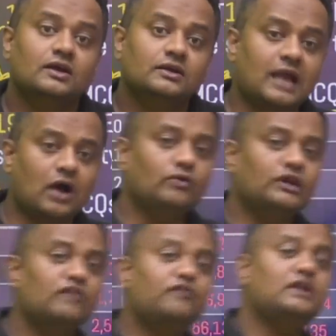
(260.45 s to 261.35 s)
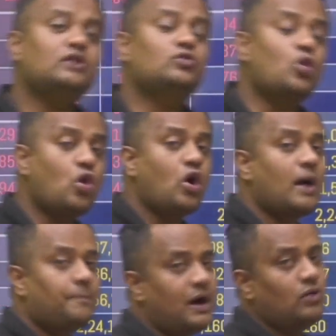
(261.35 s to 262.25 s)
Now, if we go
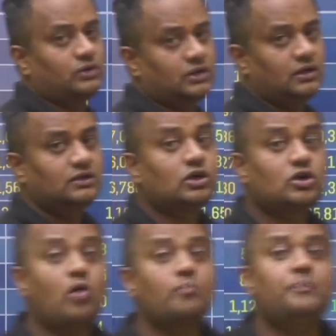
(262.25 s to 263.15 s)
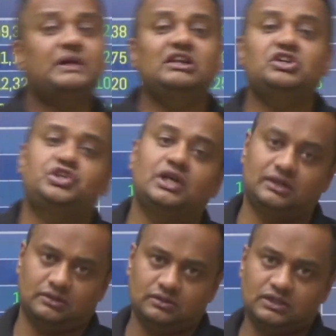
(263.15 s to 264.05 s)
about the competition,
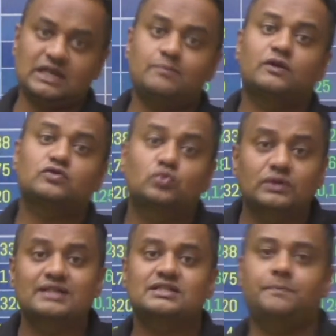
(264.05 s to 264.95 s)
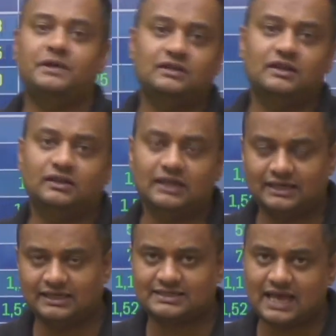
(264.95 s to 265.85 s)
the number of students appearing in the
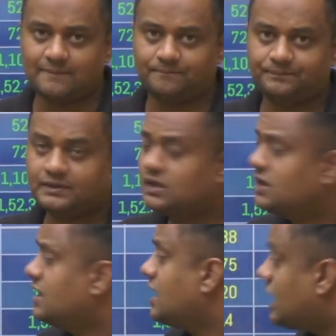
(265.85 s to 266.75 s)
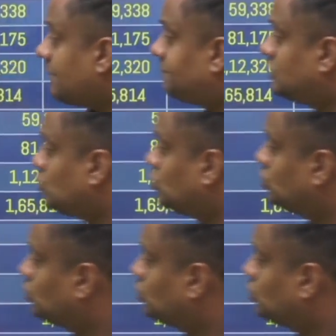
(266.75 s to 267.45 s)
GATE exam, up to